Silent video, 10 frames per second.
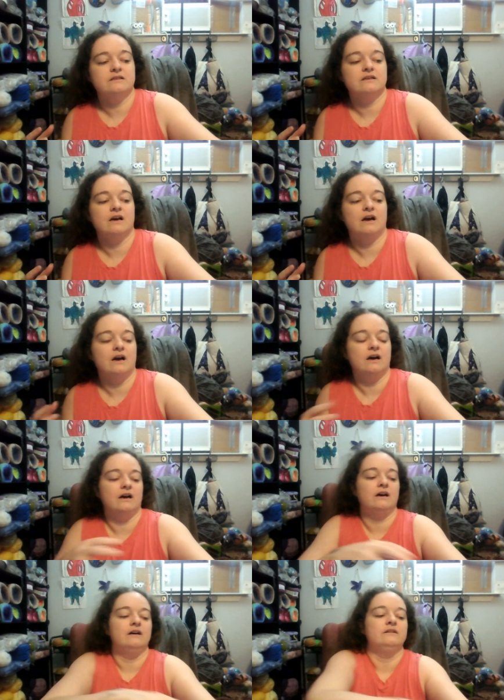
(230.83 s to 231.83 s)

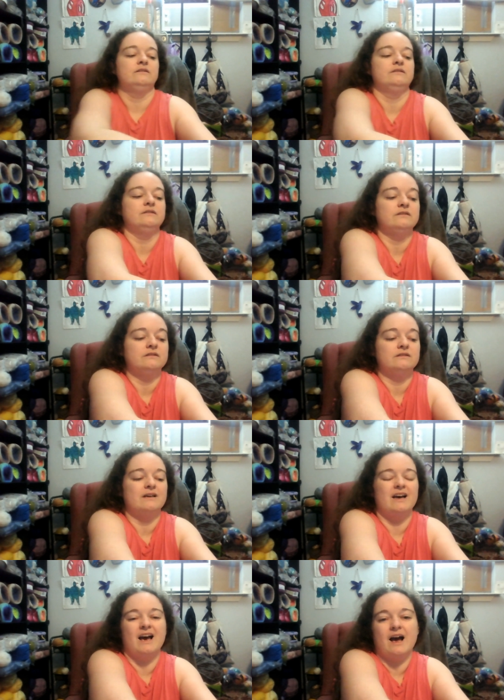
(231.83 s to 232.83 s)
I'm
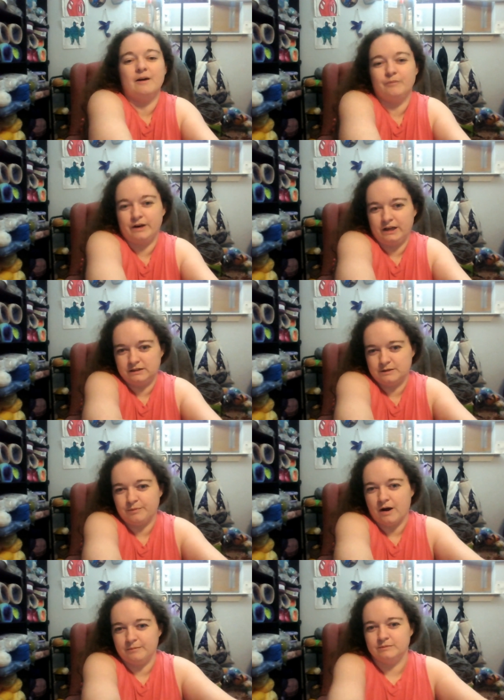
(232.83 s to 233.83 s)
running into
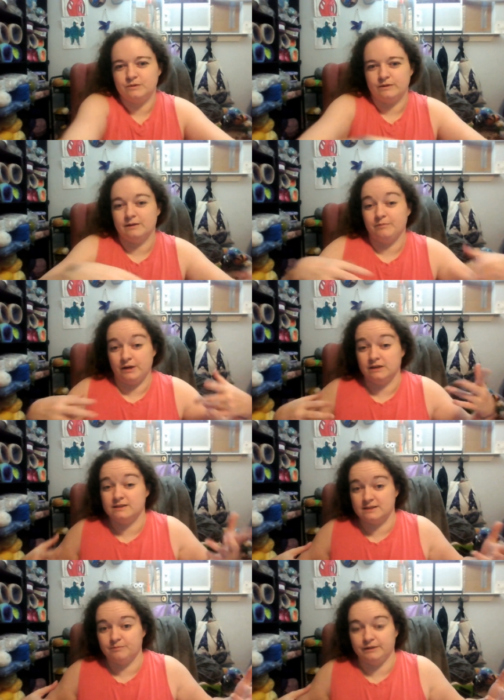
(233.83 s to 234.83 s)
problems with it being
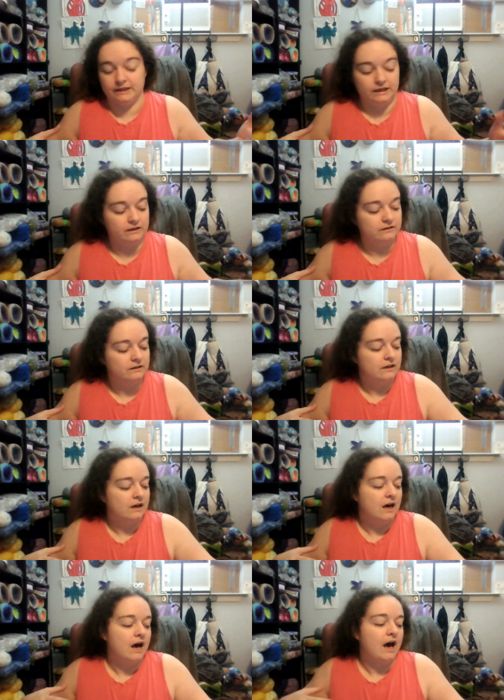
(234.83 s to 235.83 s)
splitty.
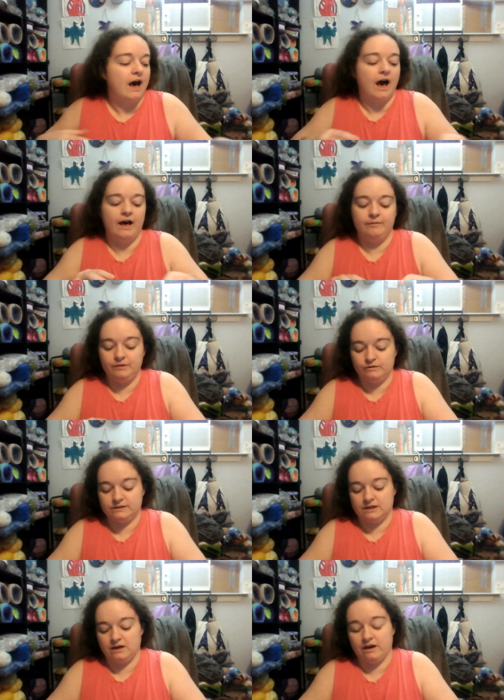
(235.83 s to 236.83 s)
I'm
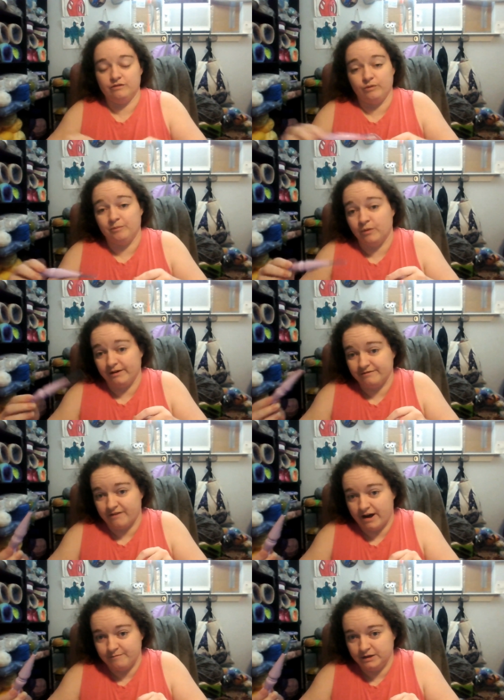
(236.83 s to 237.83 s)
using a
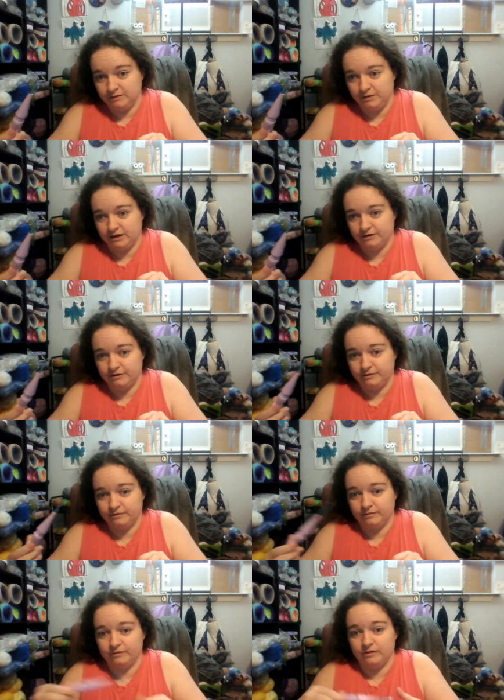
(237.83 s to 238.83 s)
3.5mm
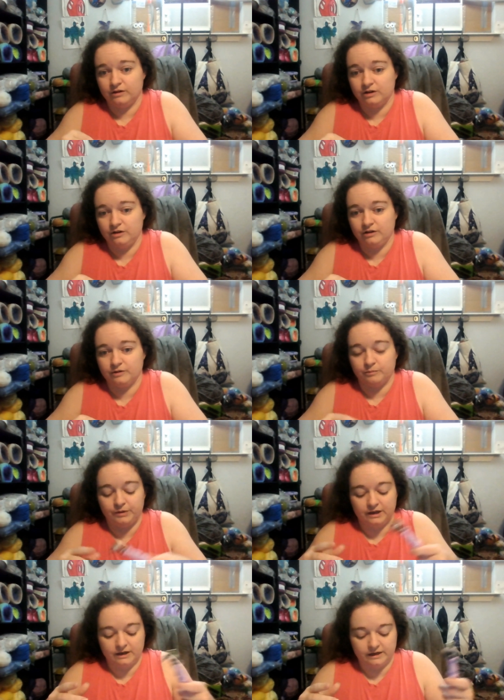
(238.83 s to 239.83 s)
hook
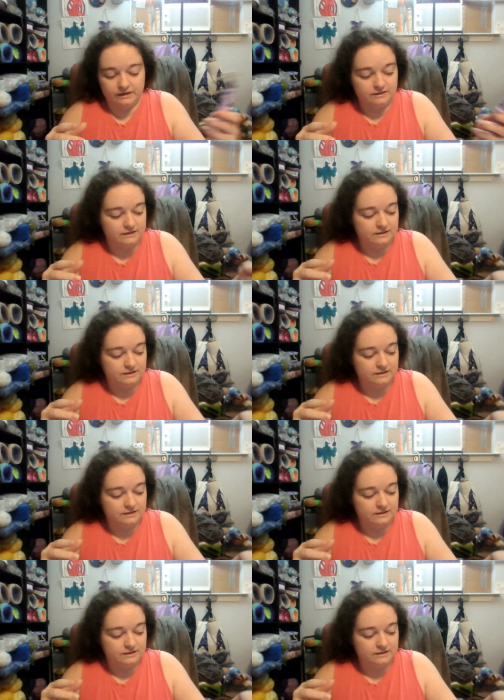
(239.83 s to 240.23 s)
because